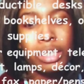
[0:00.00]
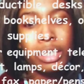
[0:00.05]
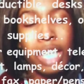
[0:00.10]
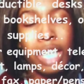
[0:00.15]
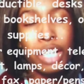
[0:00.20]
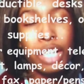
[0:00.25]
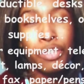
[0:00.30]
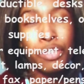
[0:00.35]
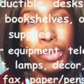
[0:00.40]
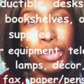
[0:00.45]

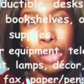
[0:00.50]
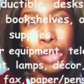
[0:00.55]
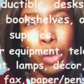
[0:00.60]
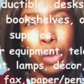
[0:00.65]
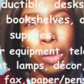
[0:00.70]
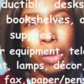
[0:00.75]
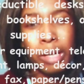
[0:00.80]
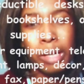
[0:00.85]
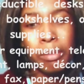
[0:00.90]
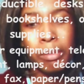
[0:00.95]
telephone
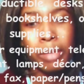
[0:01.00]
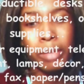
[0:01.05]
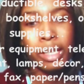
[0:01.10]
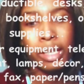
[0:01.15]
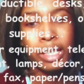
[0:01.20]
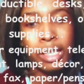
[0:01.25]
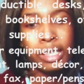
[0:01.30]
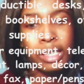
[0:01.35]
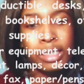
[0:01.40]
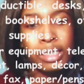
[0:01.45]

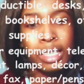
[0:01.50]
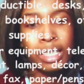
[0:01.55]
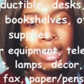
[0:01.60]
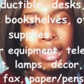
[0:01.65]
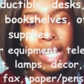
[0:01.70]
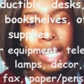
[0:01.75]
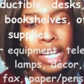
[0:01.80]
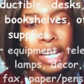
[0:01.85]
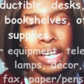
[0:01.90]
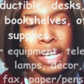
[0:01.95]
equipment,
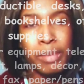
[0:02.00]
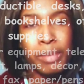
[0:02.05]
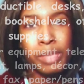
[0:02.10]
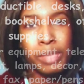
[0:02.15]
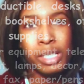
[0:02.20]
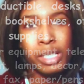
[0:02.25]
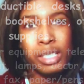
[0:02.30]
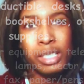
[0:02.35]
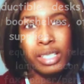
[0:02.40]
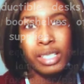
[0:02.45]

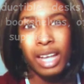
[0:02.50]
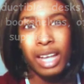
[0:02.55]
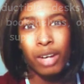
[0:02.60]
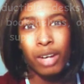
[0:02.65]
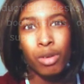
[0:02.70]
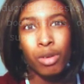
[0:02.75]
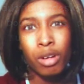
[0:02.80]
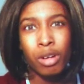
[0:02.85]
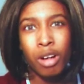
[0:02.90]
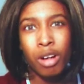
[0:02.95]
lamps,
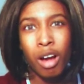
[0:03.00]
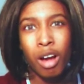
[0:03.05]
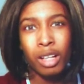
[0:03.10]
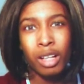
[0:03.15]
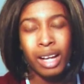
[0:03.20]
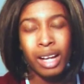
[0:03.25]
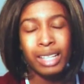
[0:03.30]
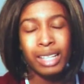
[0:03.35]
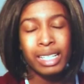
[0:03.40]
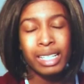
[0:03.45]
decor,
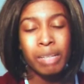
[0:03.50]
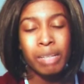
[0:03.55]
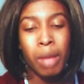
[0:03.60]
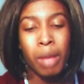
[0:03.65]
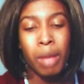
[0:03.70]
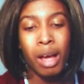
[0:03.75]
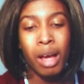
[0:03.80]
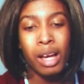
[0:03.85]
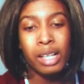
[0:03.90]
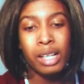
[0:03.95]
caller ID
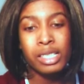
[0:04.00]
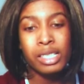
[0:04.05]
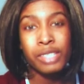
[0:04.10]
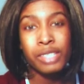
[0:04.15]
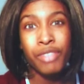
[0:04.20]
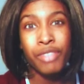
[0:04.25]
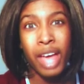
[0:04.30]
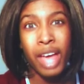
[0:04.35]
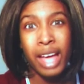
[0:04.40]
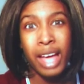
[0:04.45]
box,
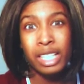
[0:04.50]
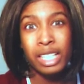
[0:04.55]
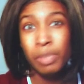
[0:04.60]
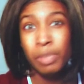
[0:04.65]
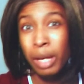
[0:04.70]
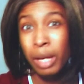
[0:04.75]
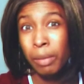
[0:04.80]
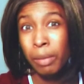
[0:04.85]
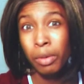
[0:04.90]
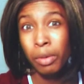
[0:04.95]
fax,
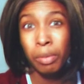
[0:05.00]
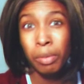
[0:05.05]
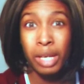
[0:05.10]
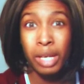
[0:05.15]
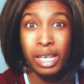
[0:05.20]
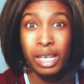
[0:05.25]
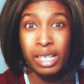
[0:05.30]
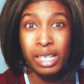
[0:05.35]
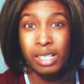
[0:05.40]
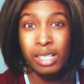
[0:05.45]
paper,
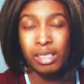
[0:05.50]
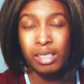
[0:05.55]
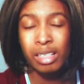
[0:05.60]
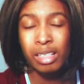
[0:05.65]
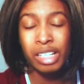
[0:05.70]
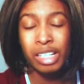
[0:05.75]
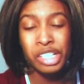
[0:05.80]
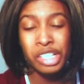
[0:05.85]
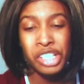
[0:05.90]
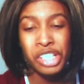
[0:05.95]
pens,
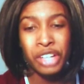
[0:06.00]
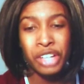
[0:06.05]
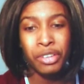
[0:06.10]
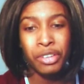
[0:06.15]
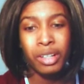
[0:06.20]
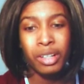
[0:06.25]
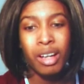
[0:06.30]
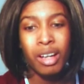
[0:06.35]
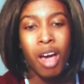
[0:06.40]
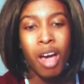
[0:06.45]
and
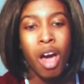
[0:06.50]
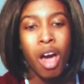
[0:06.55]
etc.